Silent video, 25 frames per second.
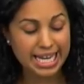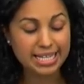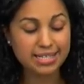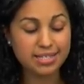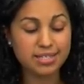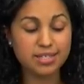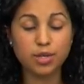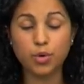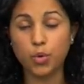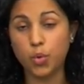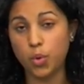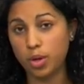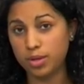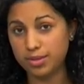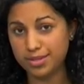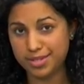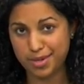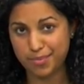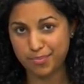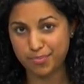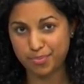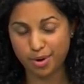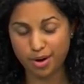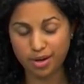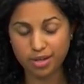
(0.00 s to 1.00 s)
It's the
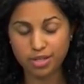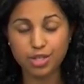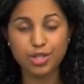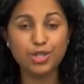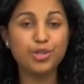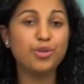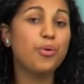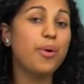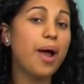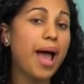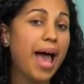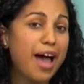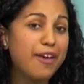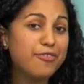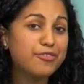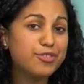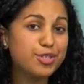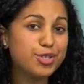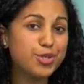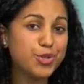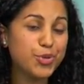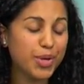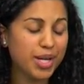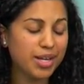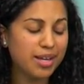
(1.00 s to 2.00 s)
quilting part. You don't have to
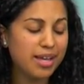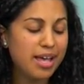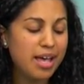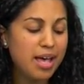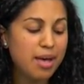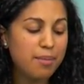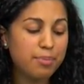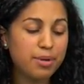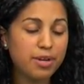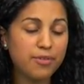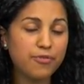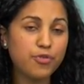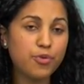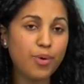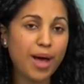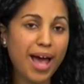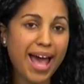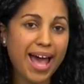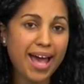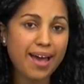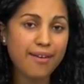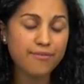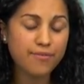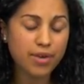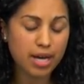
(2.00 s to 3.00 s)
do it, but if you
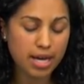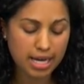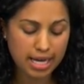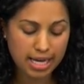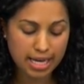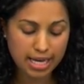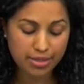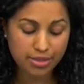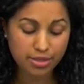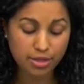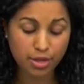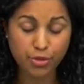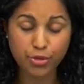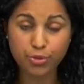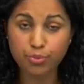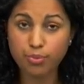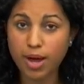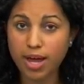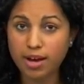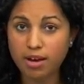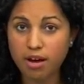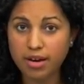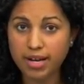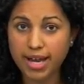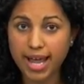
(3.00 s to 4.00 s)
have the
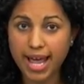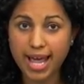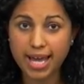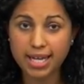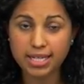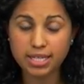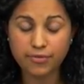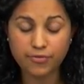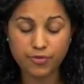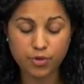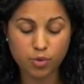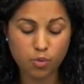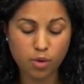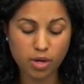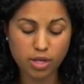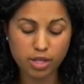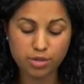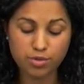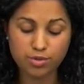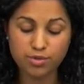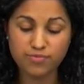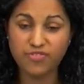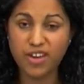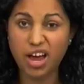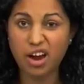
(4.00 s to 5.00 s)
thread on hand, if you want to
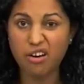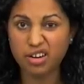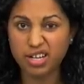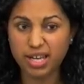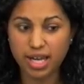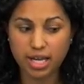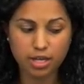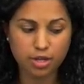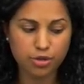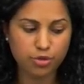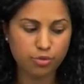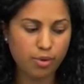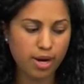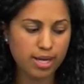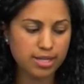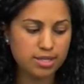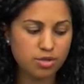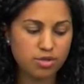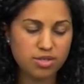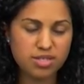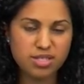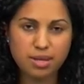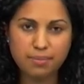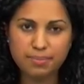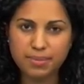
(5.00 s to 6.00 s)
use variegated threads or
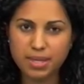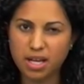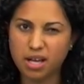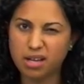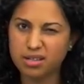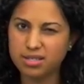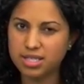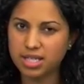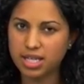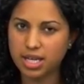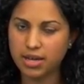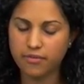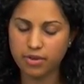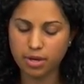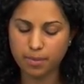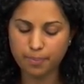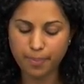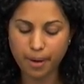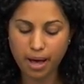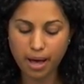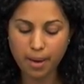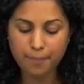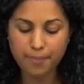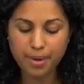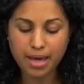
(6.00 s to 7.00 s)
something else to give it a
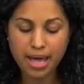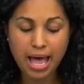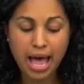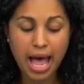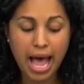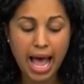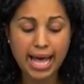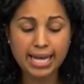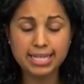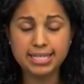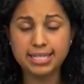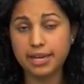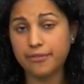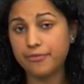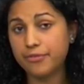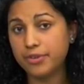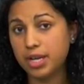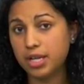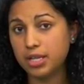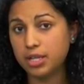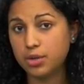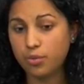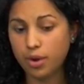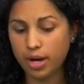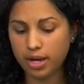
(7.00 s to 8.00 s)
pop, I
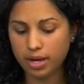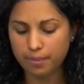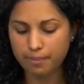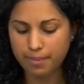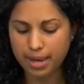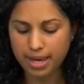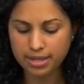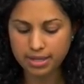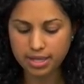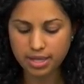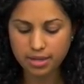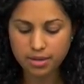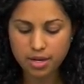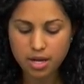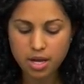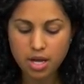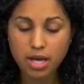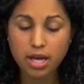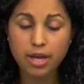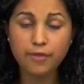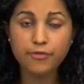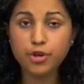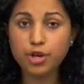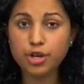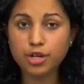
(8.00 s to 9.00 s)
definitely recommend it.
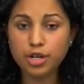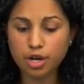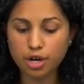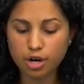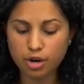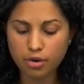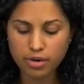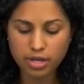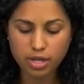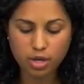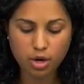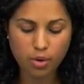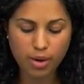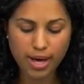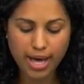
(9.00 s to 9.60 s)
If you're in a hurry, go